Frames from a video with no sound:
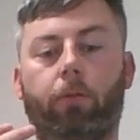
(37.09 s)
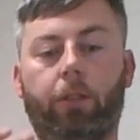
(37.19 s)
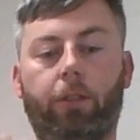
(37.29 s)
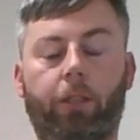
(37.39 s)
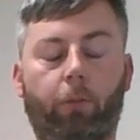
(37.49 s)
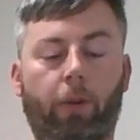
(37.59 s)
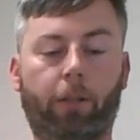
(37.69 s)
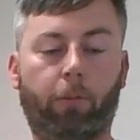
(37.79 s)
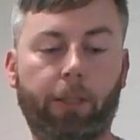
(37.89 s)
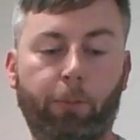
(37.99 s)
consider wearing
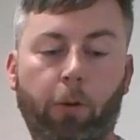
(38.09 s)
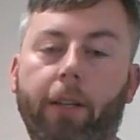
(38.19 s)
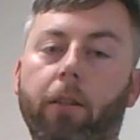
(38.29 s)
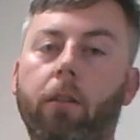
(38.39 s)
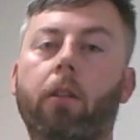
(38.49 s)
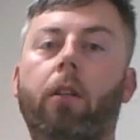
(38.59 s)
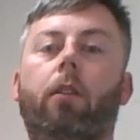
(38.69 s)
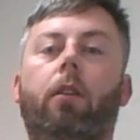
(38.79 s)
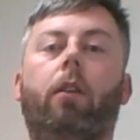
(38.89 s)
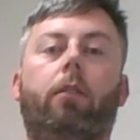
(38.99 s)
a respirator.
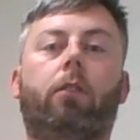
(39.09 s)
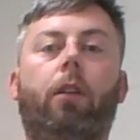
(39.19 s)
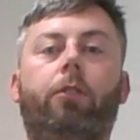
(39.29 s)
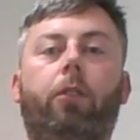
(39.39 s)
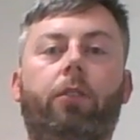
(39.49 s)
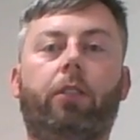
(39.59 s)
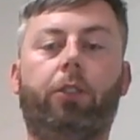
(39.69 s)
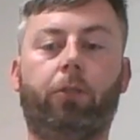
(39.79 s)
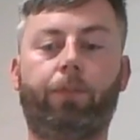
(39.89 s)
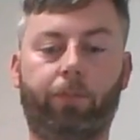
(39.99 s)
Gloves are
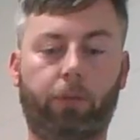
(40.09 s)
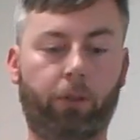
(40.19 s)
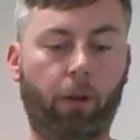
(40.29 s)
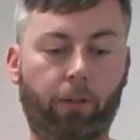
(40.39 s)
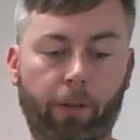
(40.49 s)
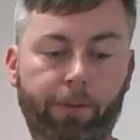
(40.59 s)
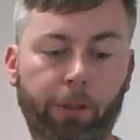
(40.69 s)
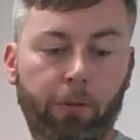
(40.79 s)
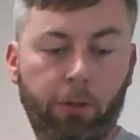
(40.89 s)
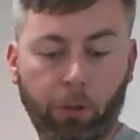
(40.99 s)
essential. Let's go over a
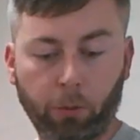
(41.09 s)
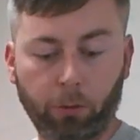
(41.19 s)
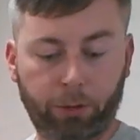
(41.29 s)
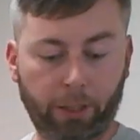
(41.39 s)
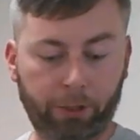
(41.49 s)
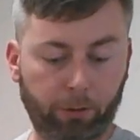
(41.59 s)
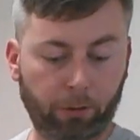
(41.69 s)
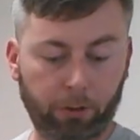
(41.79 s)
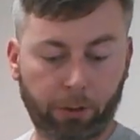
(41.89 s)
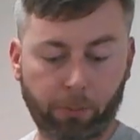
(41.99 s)
few tools that you're
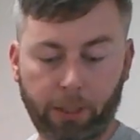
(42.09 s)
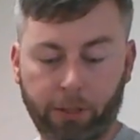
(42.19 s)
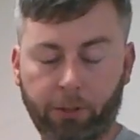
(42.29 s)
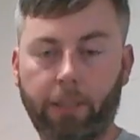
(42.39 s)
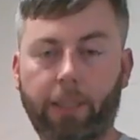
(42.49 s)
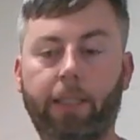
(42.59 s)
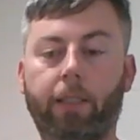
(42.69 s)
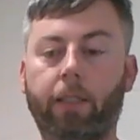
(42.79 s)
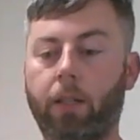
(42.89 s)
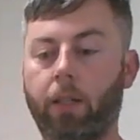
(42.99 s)
going to potentially
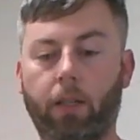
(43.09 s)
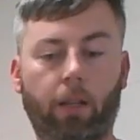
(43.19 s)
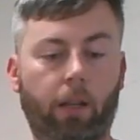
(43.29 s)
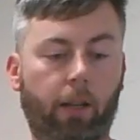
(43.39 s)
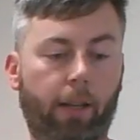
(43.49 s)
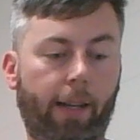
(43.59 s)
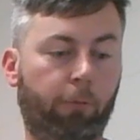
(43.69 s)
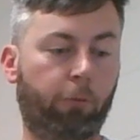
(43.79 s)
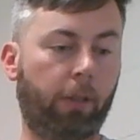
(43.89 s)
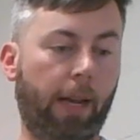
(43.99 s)
need
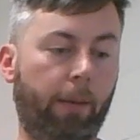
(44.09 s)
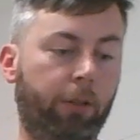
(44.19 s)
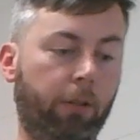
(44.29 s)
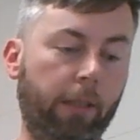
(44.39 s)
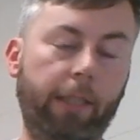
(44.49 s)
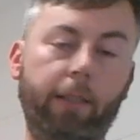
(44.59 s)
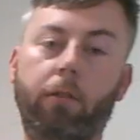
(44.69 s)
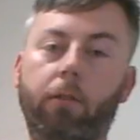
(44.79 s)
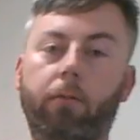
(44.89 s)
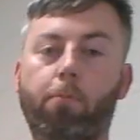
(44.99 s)
and will absolutely
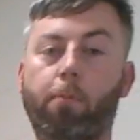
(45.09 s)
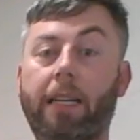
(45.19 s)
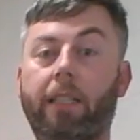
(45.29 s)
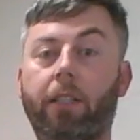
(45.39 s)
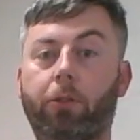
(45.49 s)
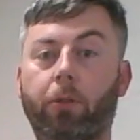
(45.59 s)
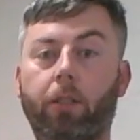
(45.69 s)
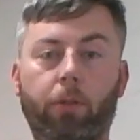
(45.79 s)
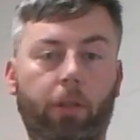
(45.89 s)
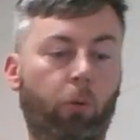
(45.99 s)
need. May need a
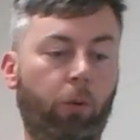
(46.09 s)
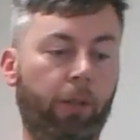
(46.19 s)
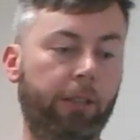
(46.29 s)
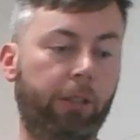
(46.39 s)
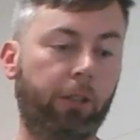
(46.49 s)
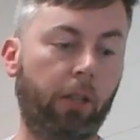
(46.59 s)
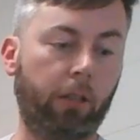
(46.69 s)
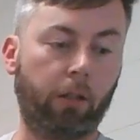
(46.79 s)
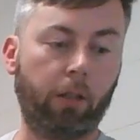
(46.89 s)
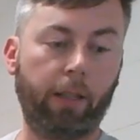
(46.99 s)
drill with a 1/4-inch chuck
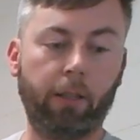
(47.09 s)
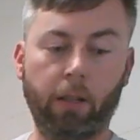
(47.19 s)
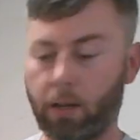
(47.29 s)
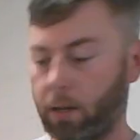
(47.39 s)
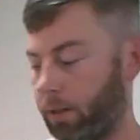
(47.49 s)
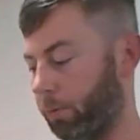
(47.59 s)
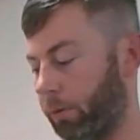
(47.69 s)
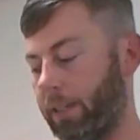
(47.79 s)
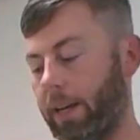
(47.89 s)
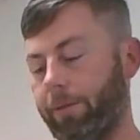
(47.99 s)
on it. You
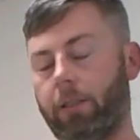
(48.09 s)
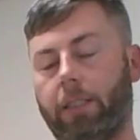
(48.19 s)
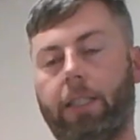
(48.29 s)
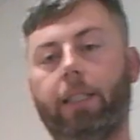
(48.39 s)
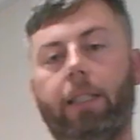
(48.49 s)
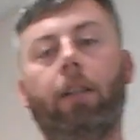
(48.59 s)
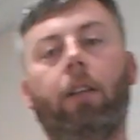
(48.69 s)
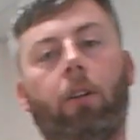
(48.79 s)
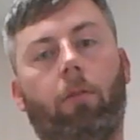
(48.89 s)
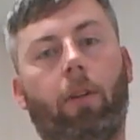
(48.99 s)
will definitely need
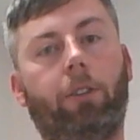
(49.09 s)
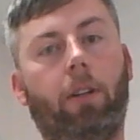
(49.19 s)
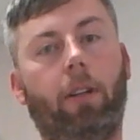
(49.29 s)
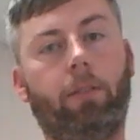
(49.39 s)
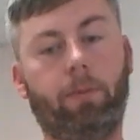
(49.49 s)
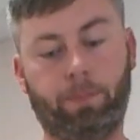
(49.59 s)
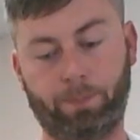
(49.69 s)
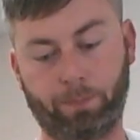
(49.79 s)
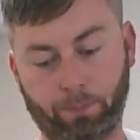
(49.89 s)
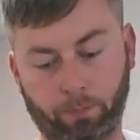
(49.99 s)
razor
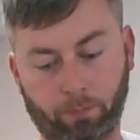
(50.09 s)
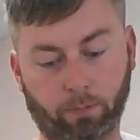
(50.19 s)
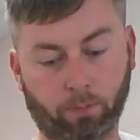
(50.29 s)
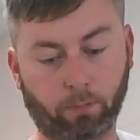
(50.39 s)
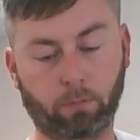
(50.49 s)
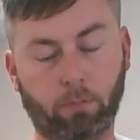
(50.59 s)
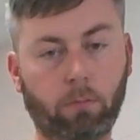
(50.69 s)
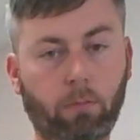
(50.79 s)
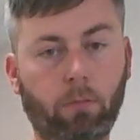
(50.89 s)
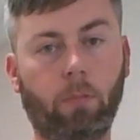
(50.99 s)
knife,
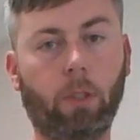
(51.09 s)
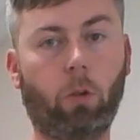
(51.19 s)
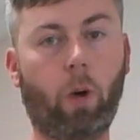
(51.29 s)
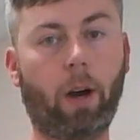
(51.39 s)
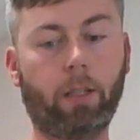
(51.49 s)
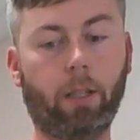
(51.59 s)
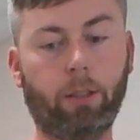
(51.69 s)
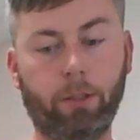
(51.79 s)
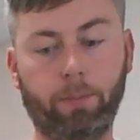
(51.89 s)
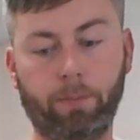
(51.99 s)
wire cutters,